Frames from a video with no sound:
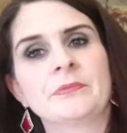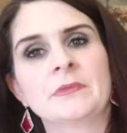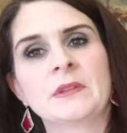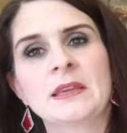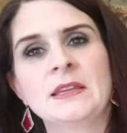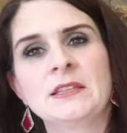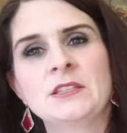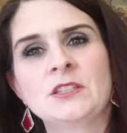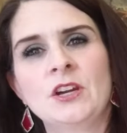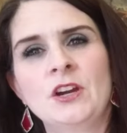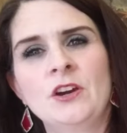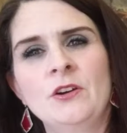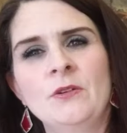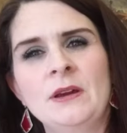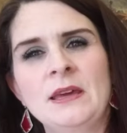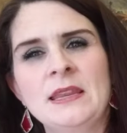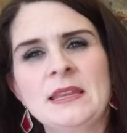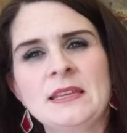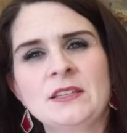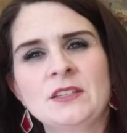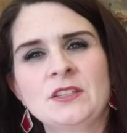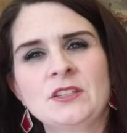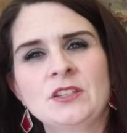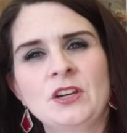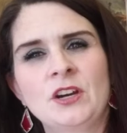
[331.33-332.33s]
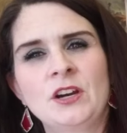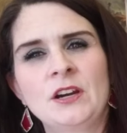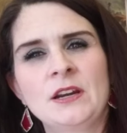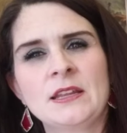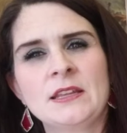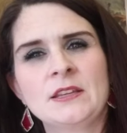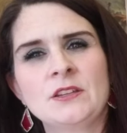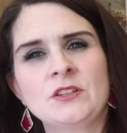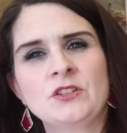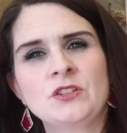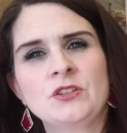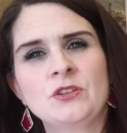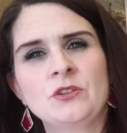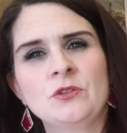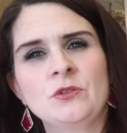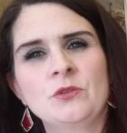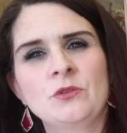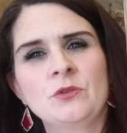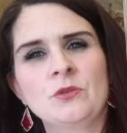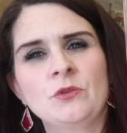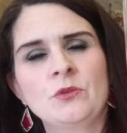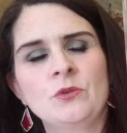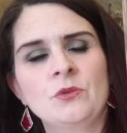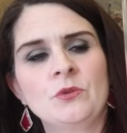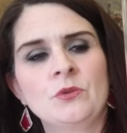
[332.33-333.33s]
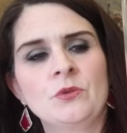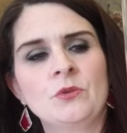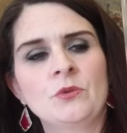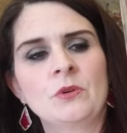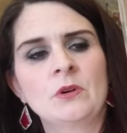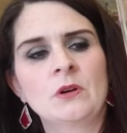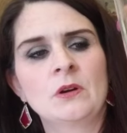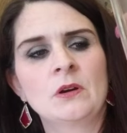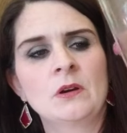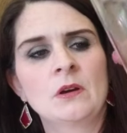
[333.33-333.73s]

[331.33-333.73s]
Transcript: it's already starting to